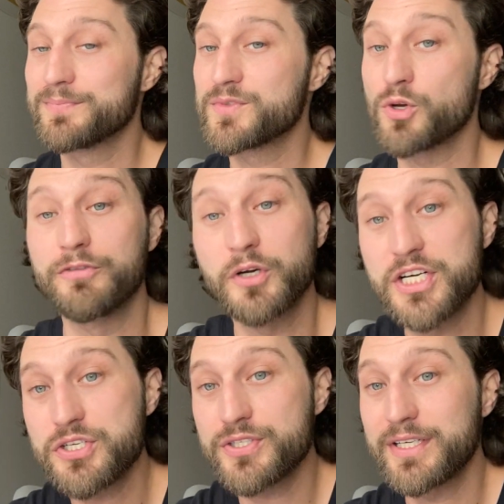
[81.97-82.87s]
So if you're
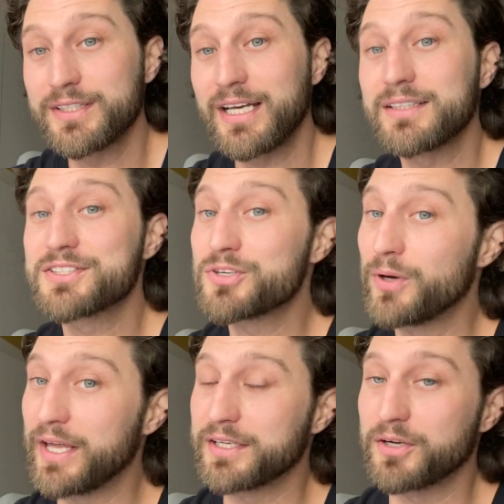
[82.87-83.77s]
interested in that, let's
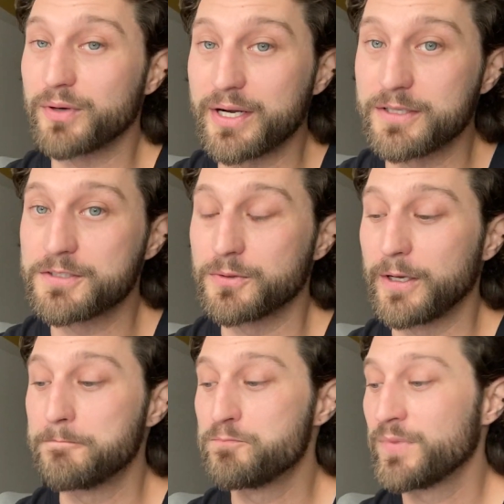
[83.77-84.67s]
go ahead and get right into
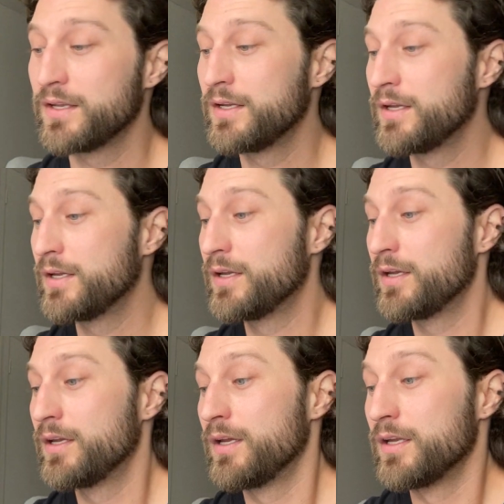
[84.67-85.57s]
it.
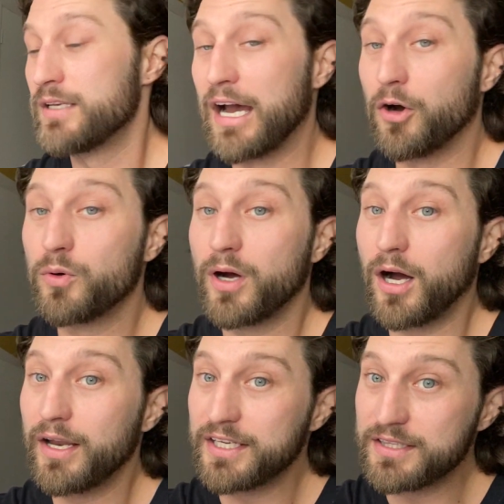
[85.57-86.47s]
Now,
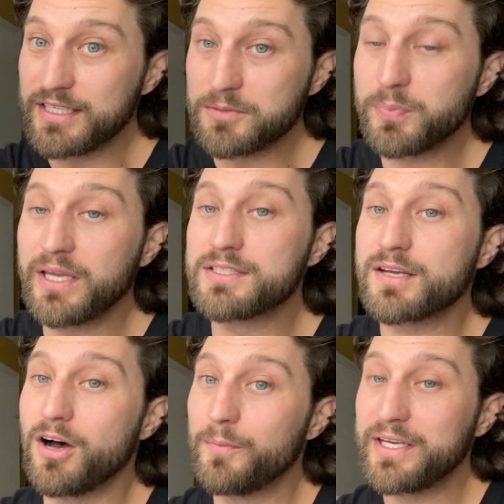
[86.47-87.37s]
in the
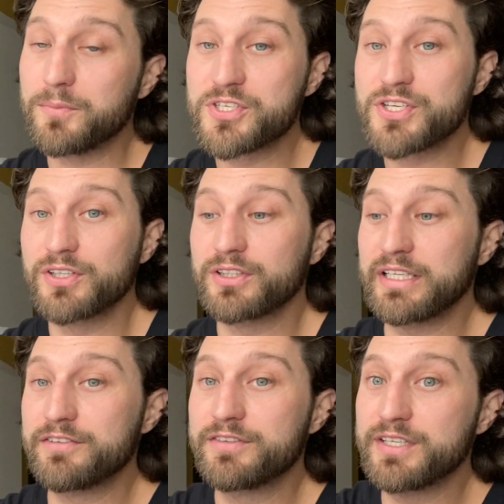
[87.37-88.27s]
pinned comment, I'm just going to
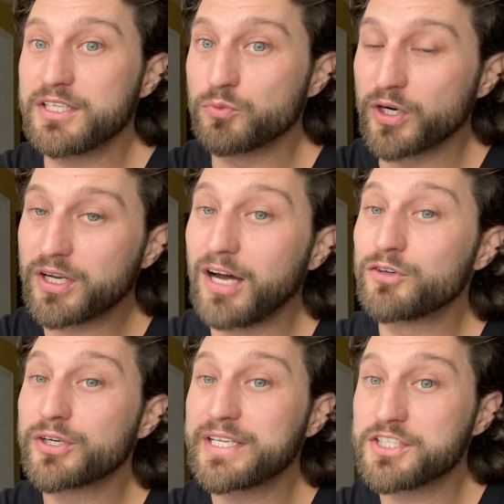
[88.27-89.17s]
leave the
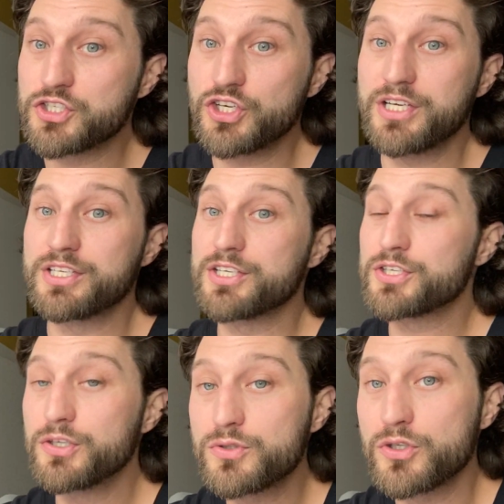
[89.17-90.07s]
Recovery in
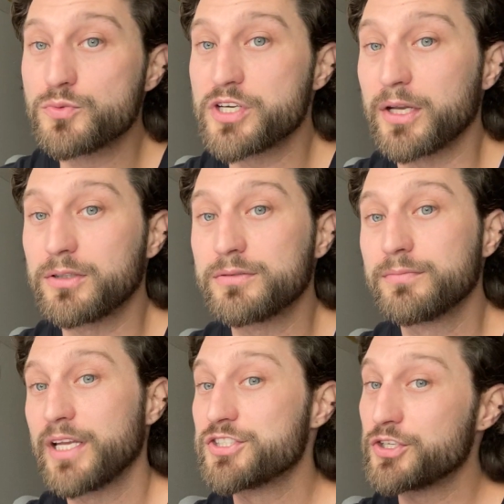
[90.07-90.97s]
Jesus YouTube channel.
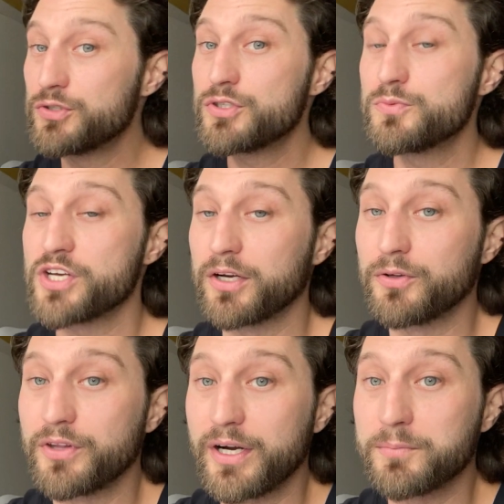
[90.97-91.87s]
It's a YouTube
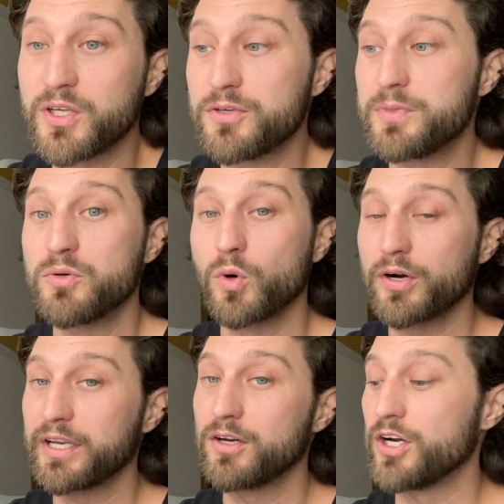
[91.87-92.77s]
channel that I'm going to be
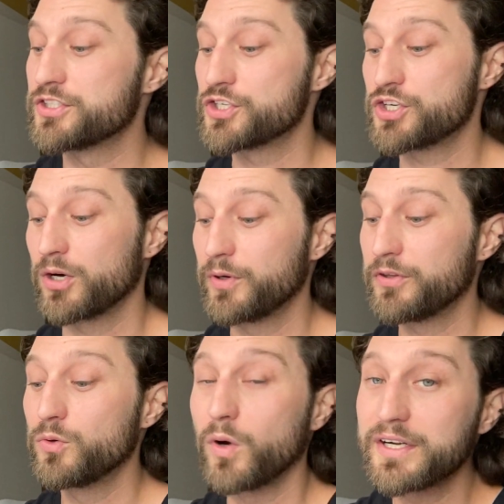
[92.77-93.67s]
working on to share
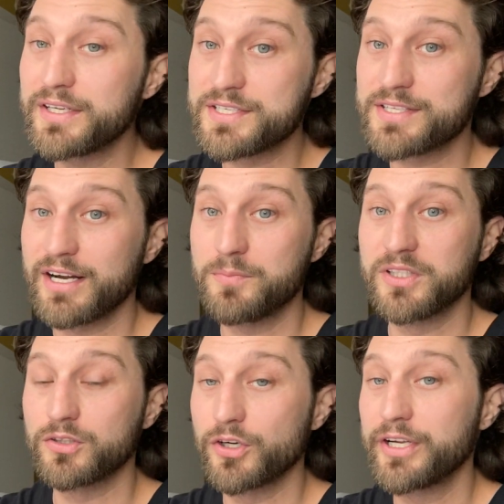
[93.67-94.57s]
with you what it is that I've
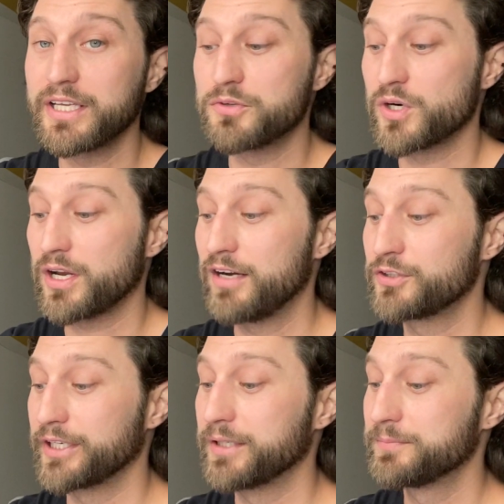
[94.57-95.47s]
been learning in
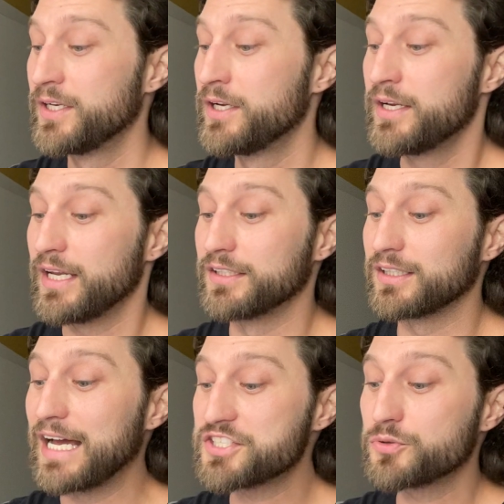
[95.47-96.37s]
recovery. In the
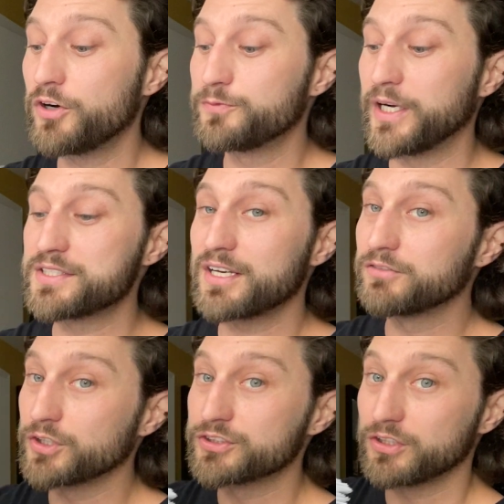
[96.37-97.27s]
last 12 months,
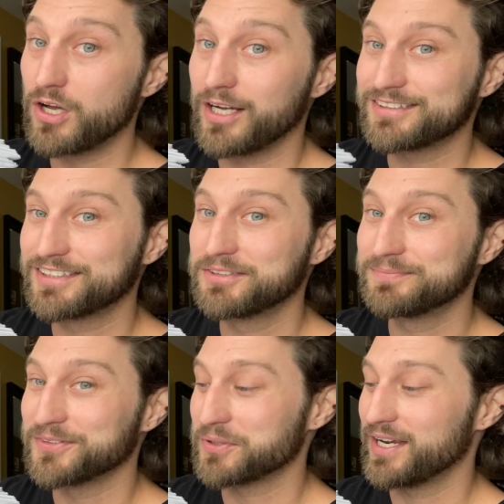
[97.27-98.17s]
I've learned a lot,
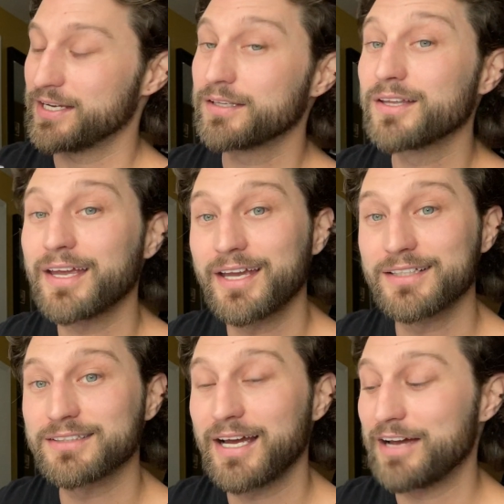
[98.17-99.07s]
okay?
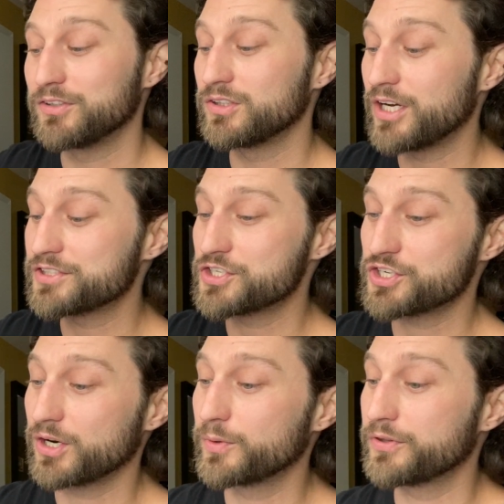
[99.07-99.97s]
And I have a lot to
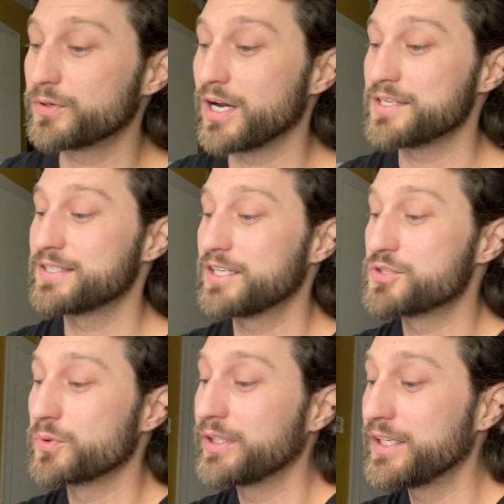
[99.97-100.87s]
share with you guys that
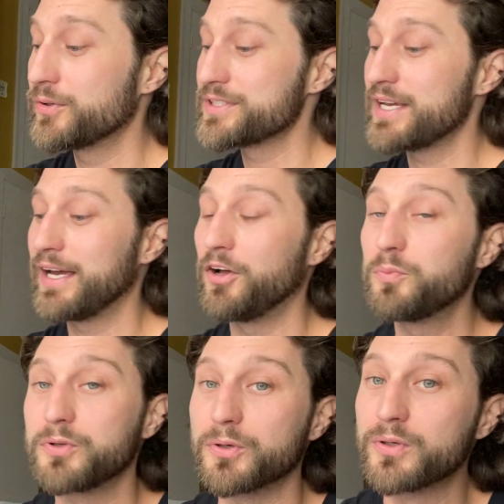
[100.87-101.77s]
is really going to
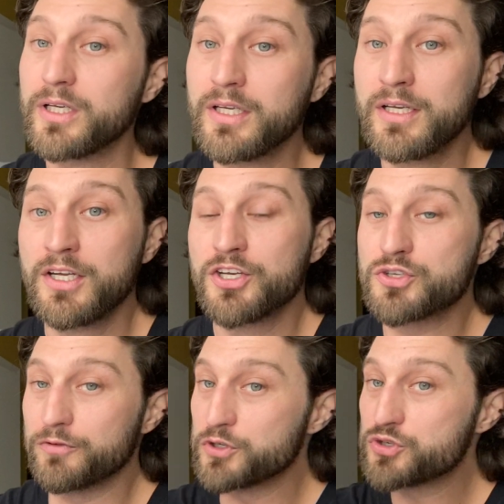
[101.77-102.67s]
help you.
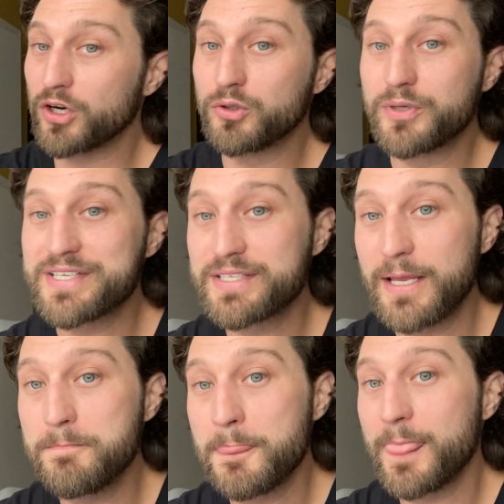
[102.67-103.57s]
So if you struggle with
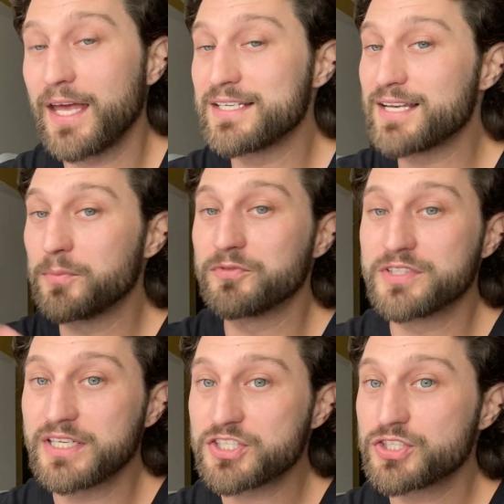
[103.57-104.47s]
sin, any type of
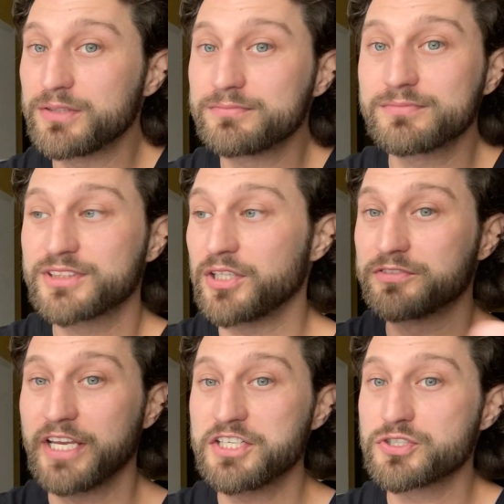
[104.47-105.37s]
addiction,
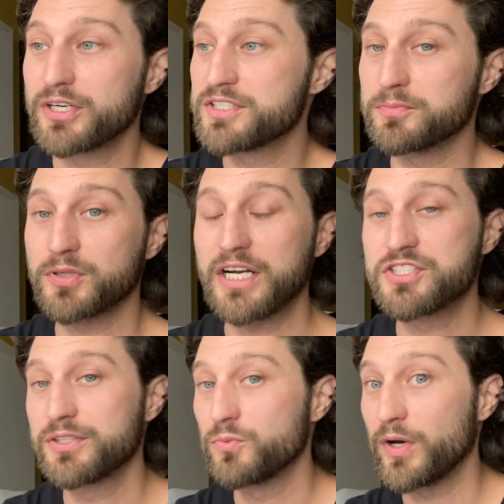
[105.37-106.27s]
self-hatred,
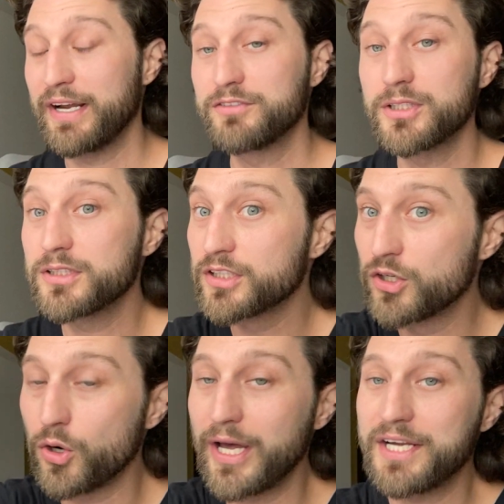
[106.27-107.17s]
depression, whatever,
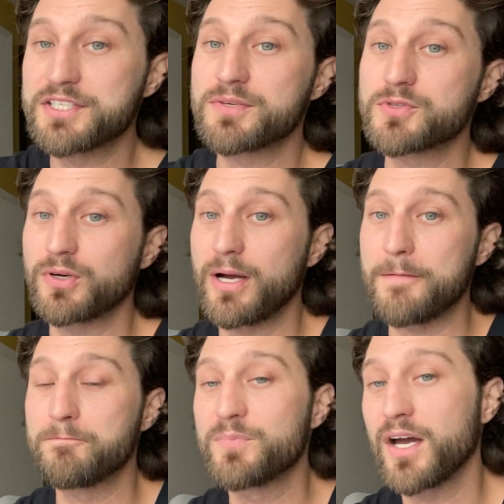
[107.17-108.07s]
go ahead and
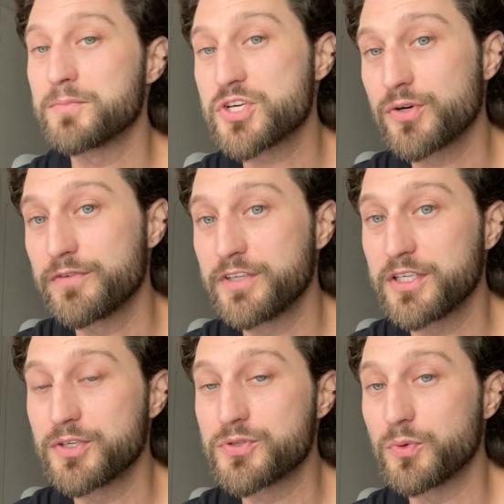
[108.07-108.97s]
subscribe. I'm sure the
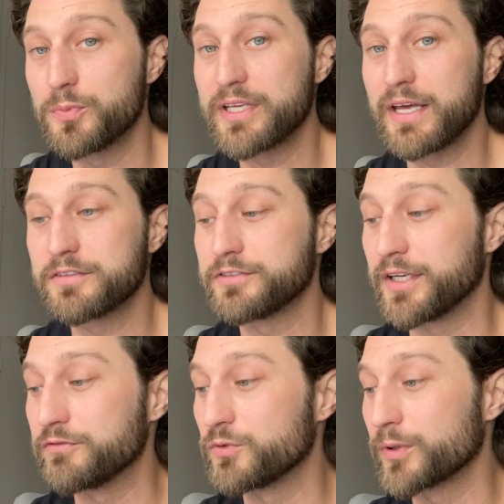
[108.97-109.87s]
videos will be
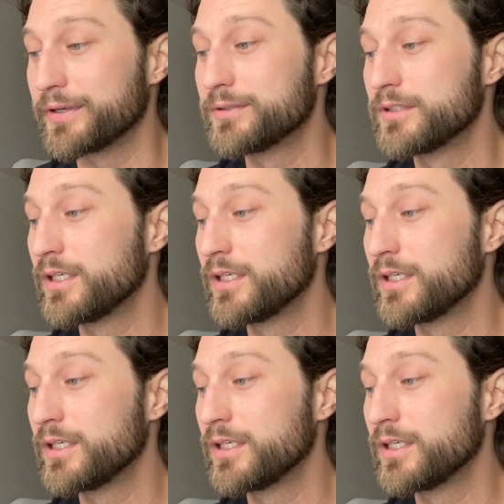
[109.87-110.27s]
edifying for you.